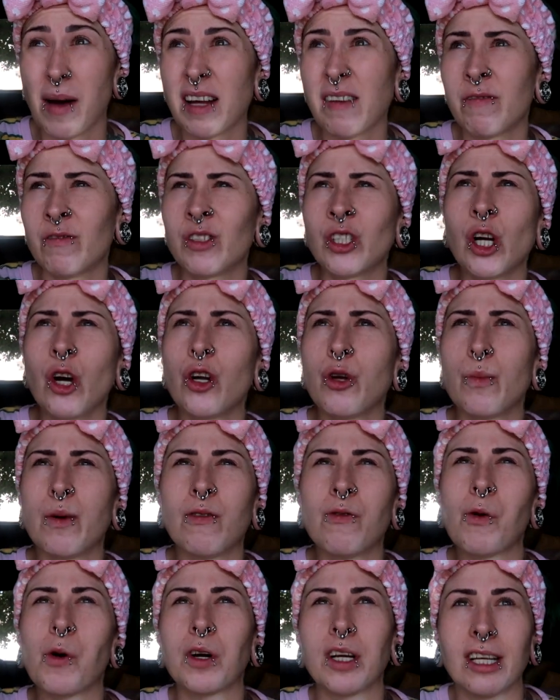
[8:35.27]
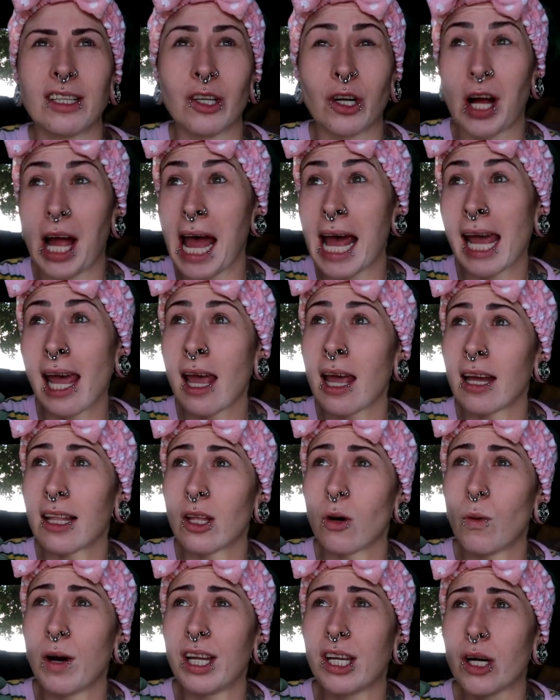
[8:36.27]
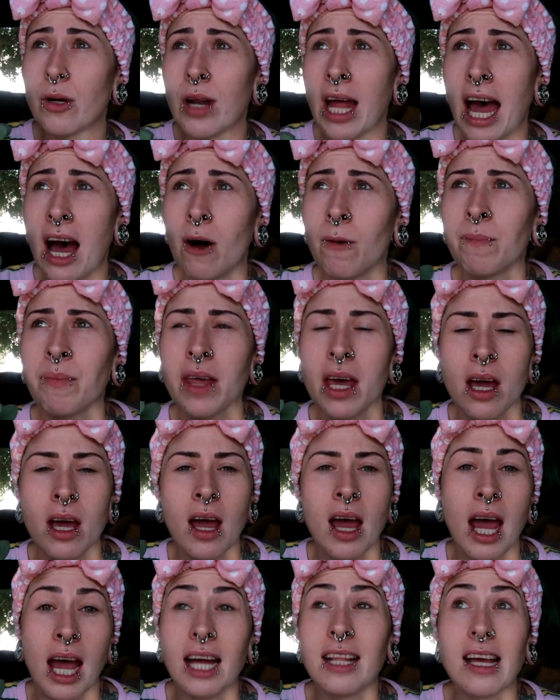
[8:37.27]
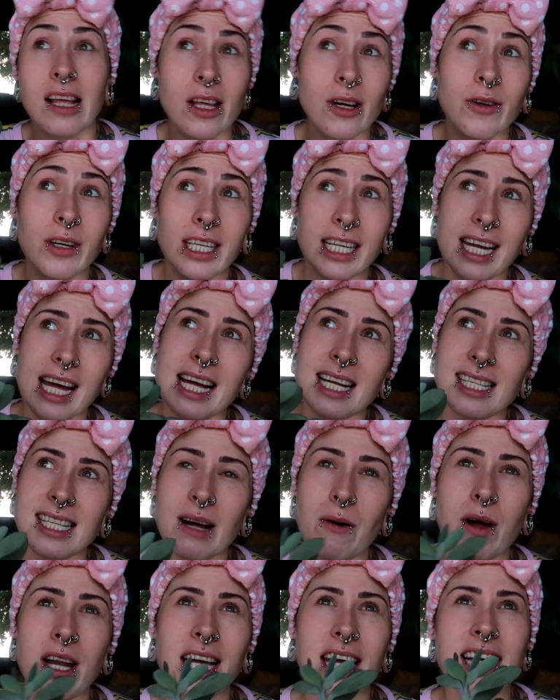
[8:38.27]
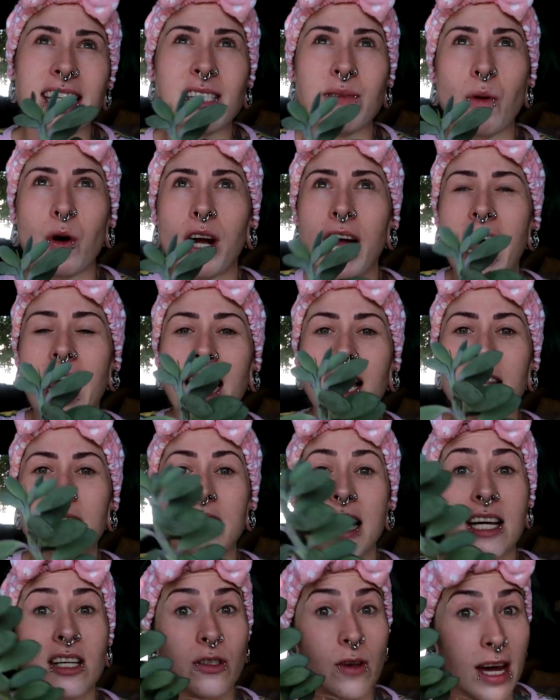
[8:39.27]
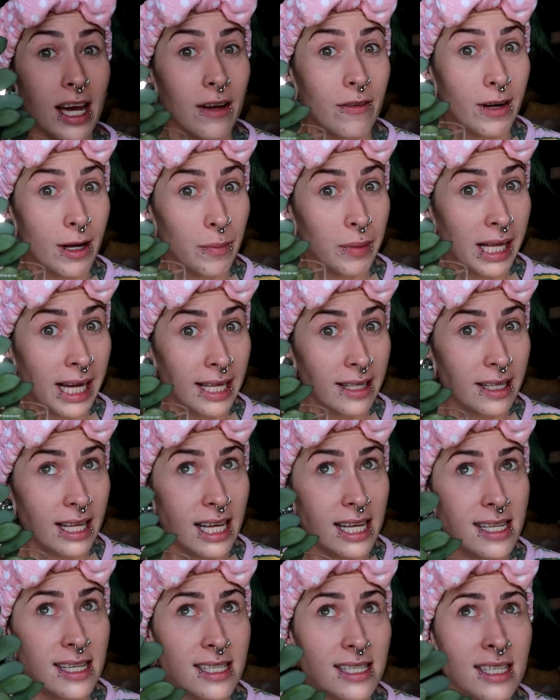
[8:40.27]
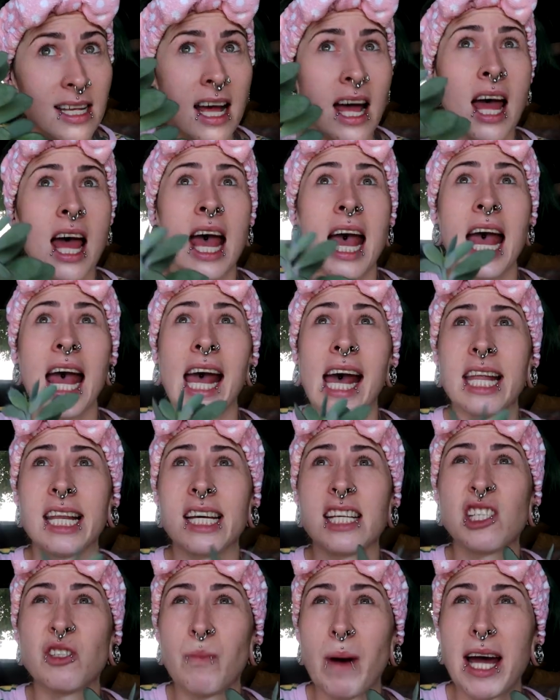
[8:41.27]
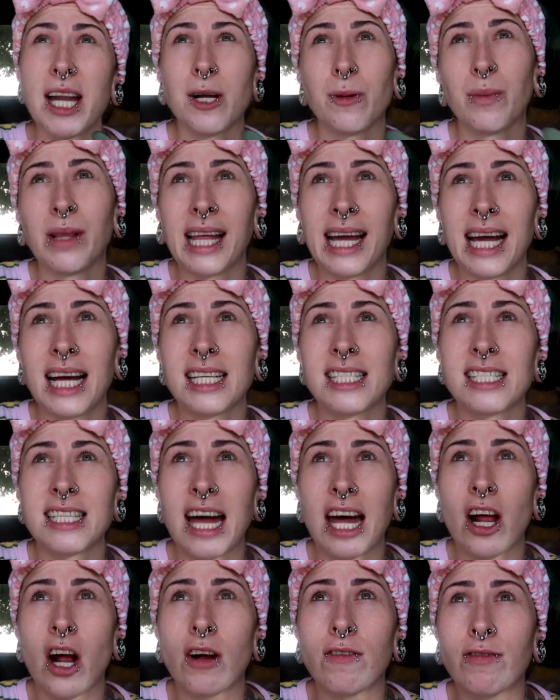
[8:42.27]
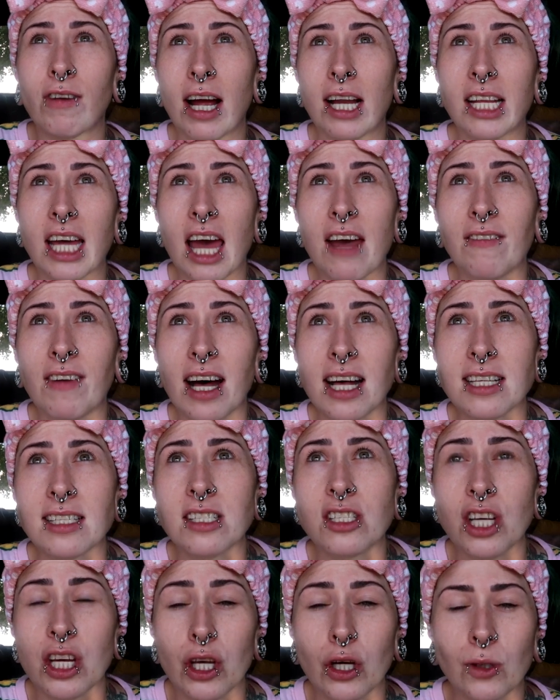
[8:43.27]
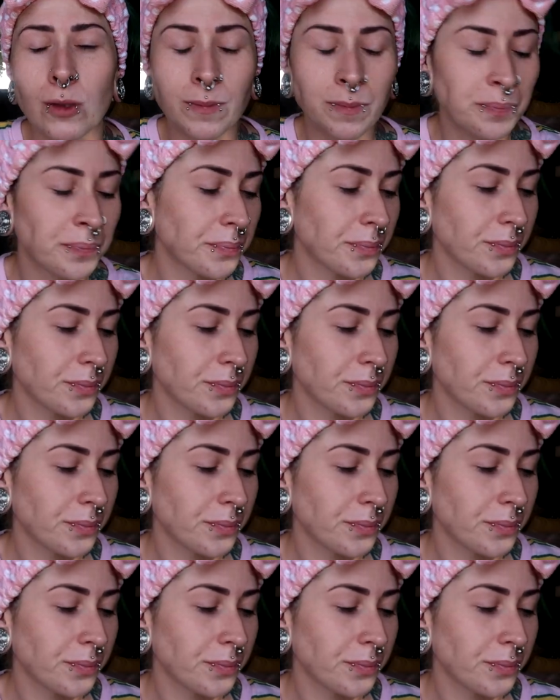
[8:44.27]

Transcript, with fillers: I've showed you before that they're hanging in the window now and they look really nice. I wanna get some more hanging things so I could replant this and a spider plant that our friend gave us too.